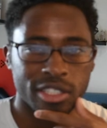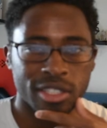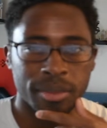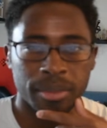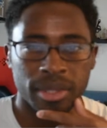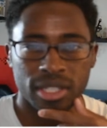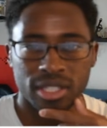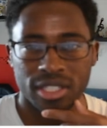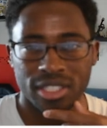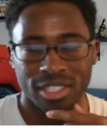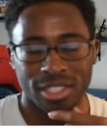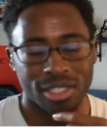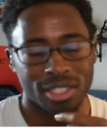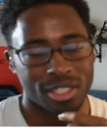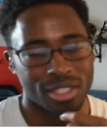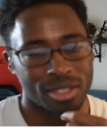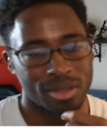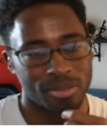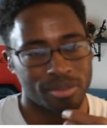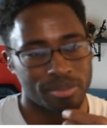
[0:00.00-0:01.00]
Some of the scenes
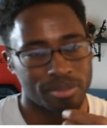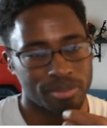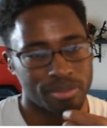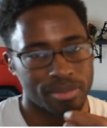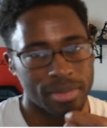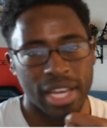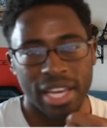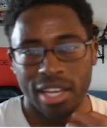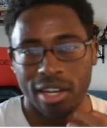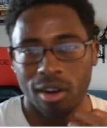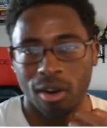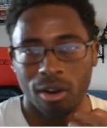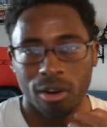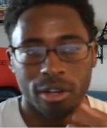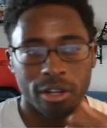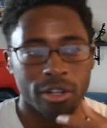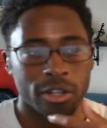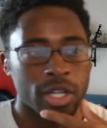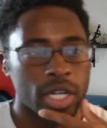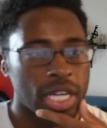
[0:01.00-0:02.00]
just hit
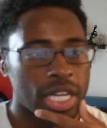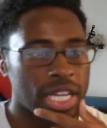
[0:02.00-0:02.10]
harder.